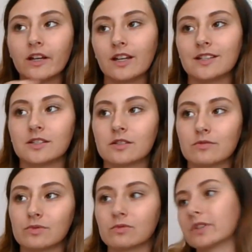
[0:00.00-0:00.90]
It's
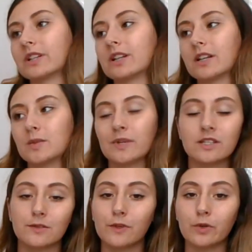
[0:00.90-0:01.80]
really nice
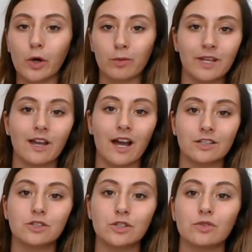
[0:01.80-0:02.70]
because if you know me, I
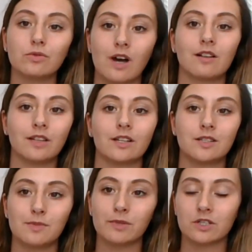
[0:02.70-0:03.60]
do not like to
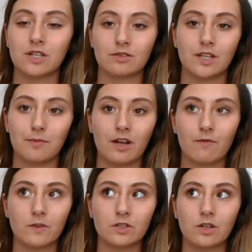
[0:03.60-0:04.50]
be pushed outside my
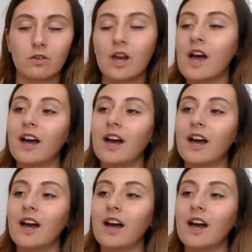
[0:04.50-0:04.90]
comfort zone.